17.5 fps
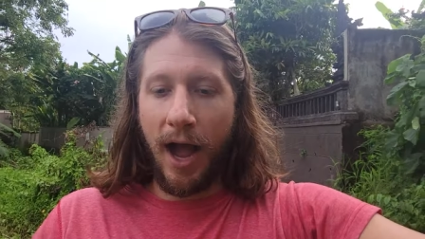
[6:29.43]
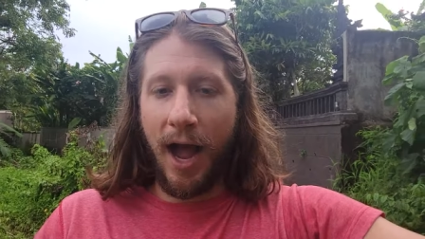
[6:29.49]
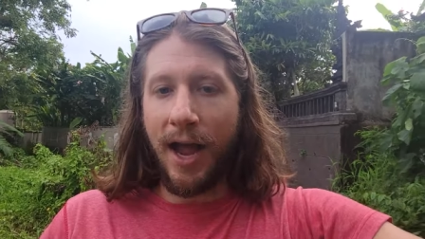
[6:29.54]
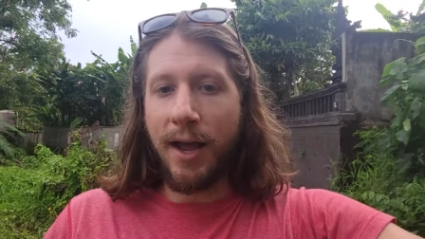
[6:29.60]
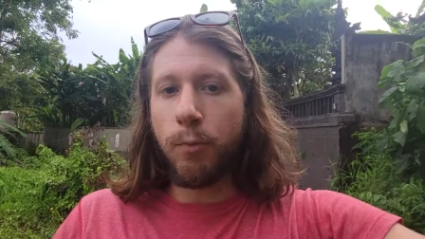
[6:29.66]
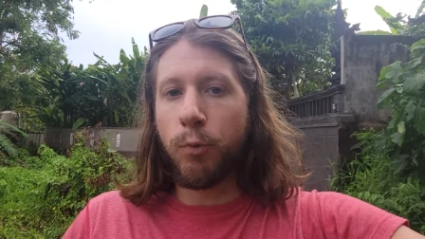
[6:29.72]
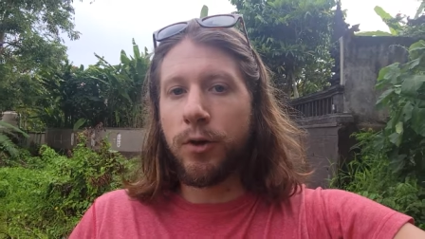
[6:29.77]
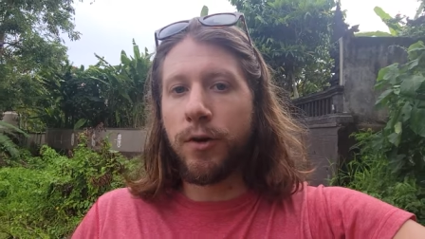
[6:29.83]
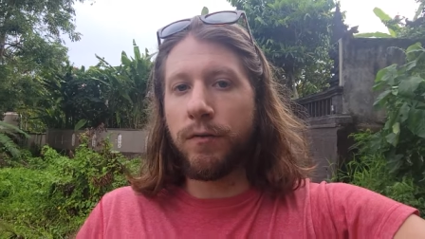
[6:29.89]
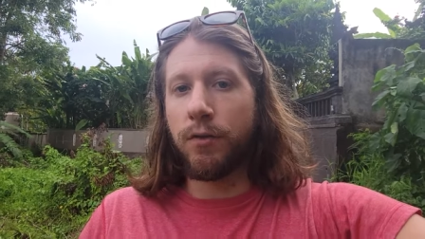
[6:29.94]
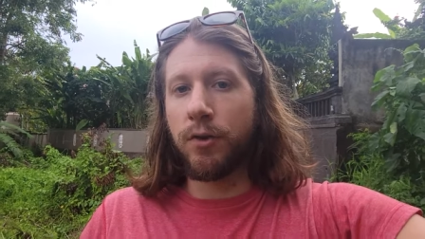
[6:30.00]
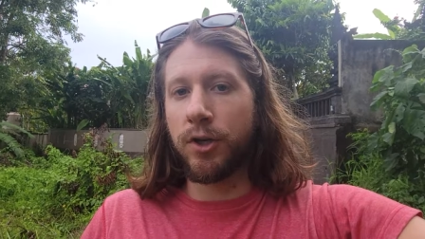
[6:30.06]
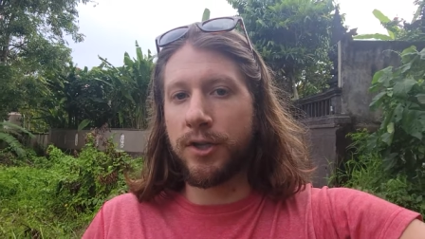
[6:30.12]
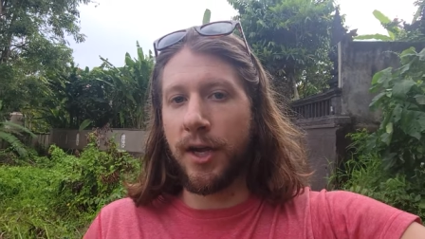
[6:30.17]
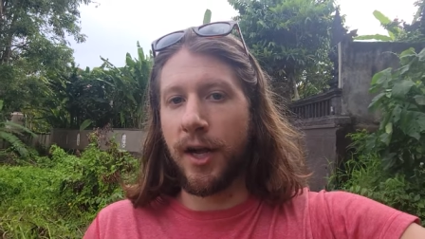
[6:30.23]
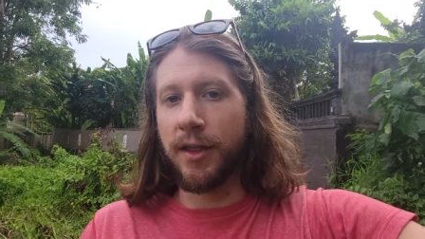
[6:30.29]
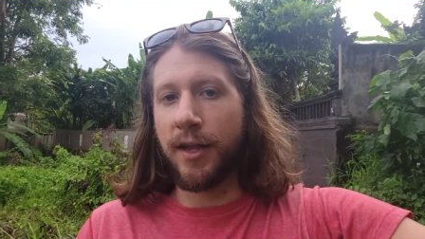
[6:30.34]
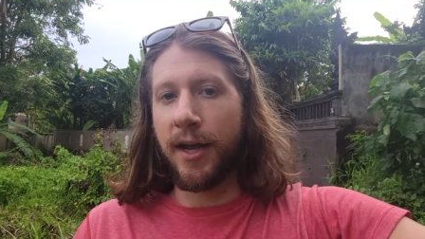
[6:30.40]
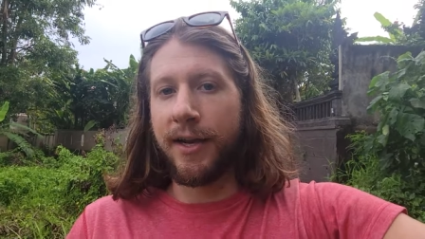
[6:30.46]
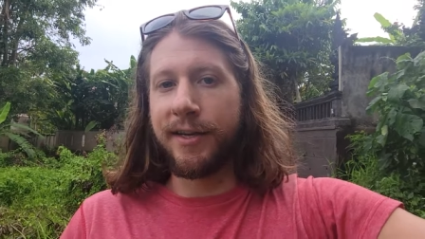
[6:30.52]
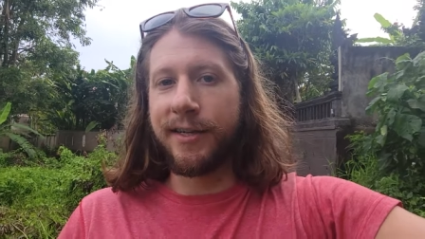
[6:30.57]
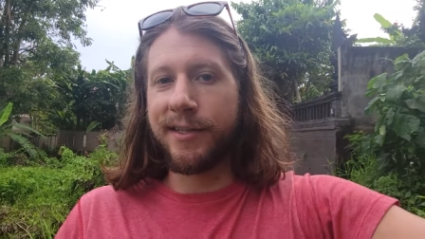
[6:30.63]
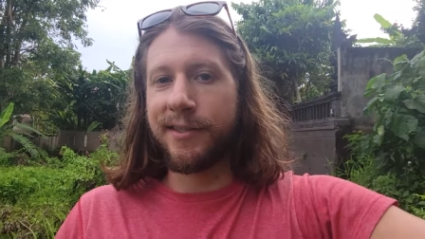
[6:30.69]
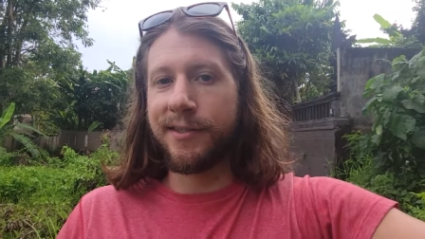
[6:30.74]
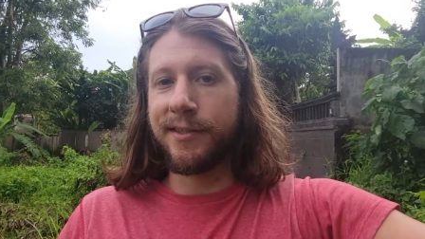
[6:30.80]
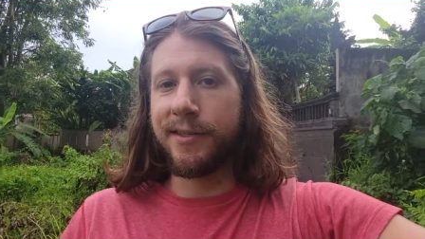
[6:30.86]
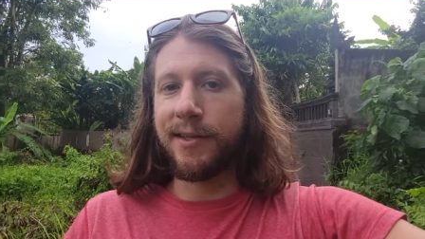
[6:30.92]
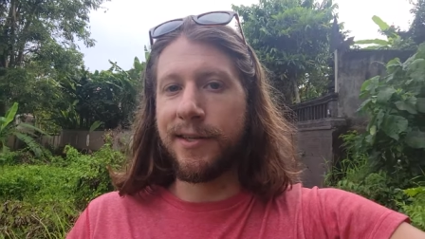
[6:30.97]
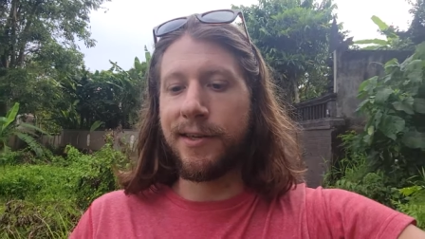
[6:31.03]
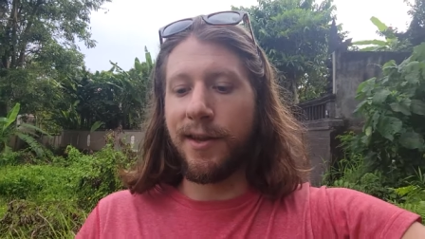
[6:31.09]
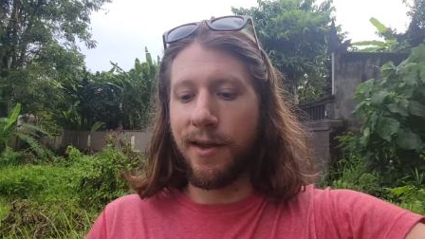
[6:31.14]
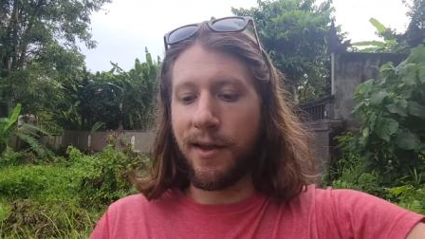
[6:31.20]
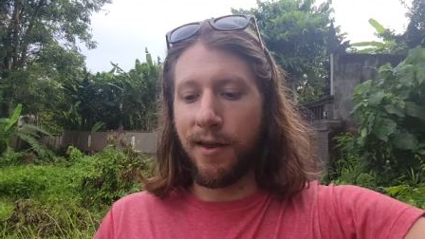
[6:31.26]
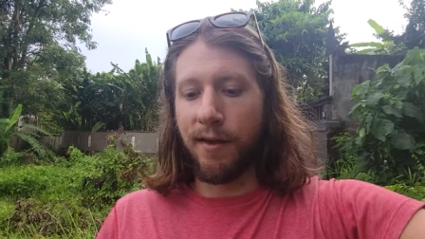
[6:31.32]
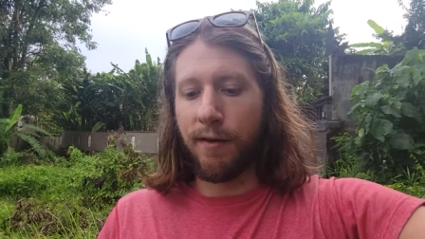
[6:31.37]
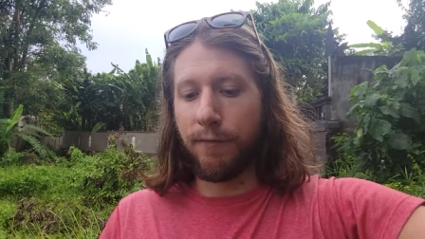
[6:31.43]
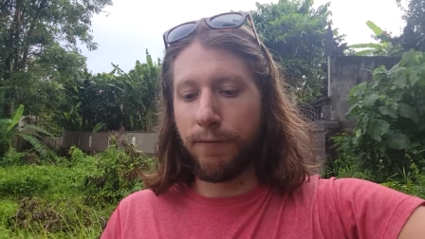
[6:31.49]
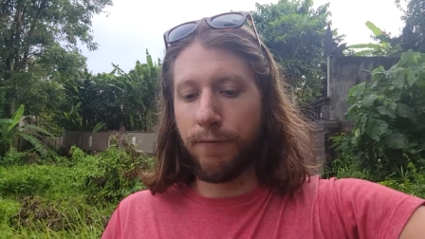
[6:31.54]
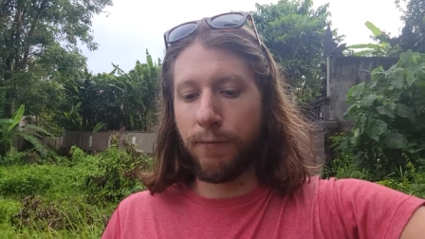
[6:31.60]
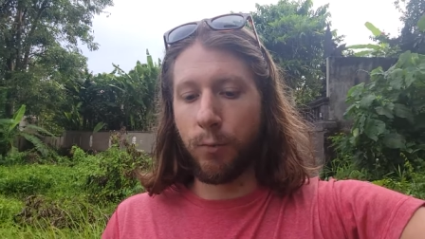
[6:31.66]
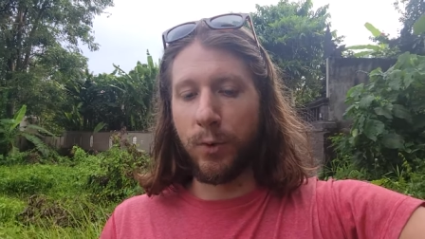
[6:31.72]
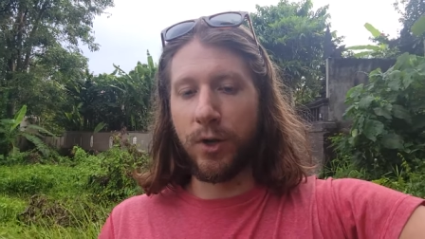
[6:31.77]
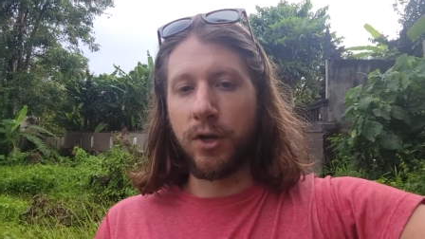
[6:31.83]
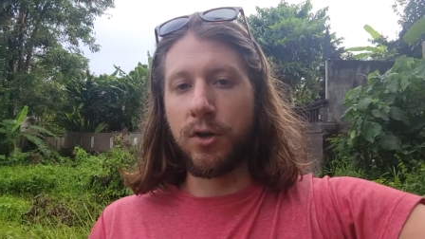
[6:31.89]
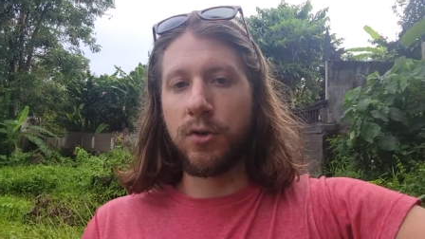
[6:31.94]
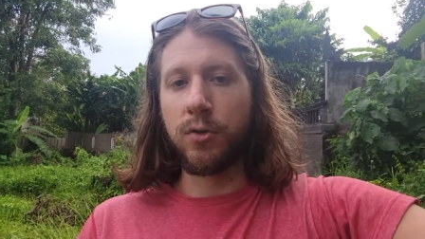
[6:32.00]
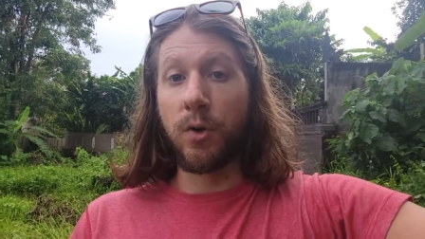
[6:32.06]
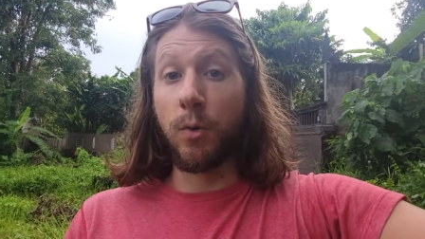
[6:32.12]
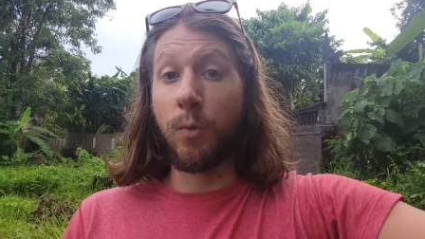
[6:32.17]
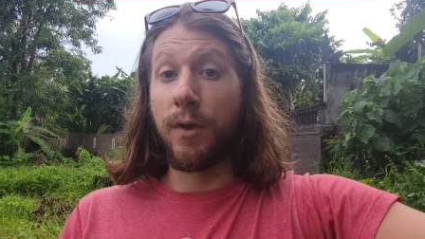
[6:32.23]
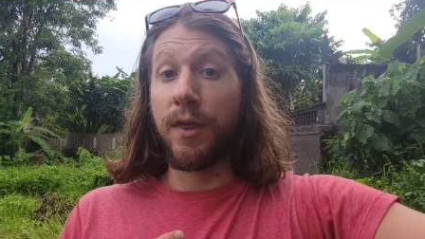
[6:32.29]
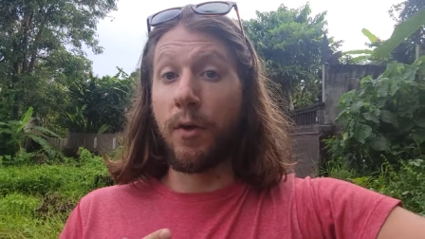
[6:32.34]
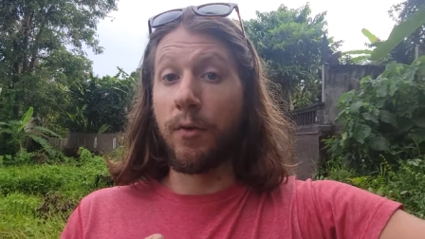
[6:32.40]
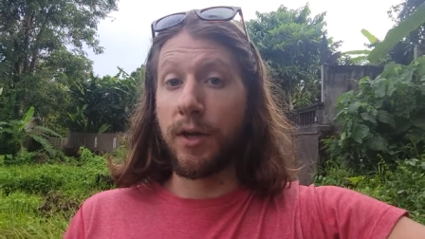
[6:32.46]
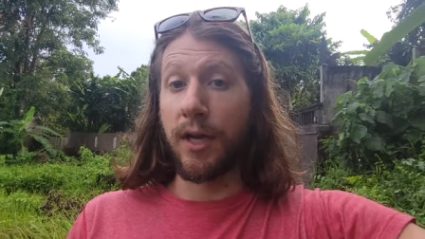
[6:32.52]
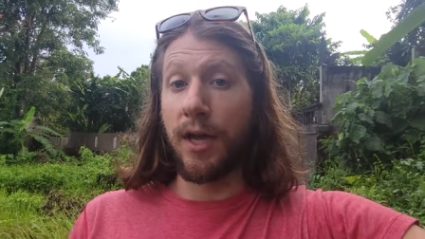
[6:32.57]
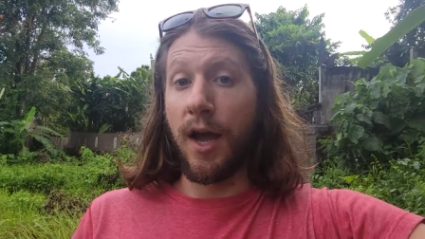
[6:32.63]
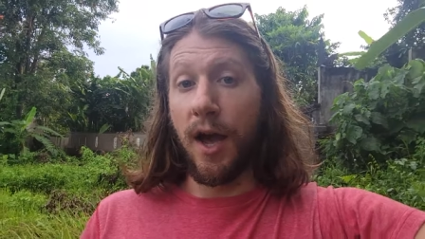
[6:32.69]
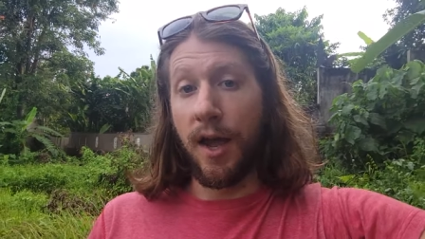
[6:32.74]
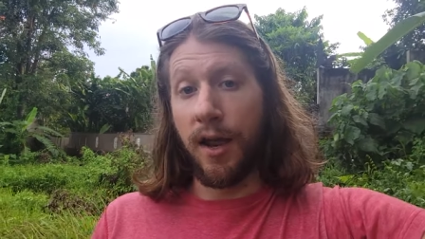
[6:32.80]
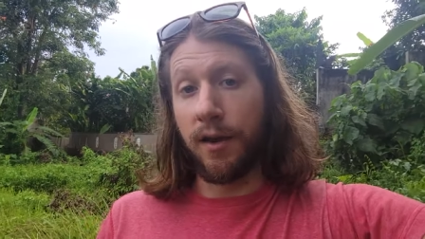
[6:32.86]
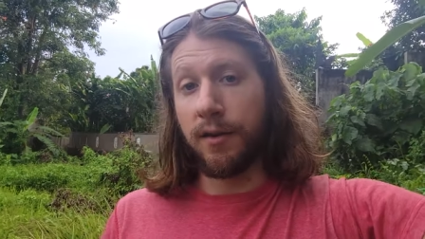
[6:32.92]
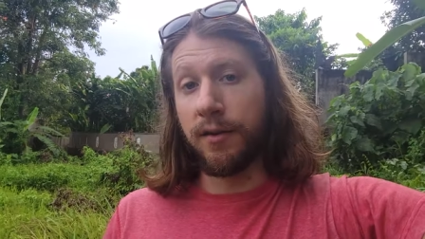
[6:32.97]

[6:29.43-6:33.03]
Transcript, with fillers: I would have looked online to see if we could do it without a guide.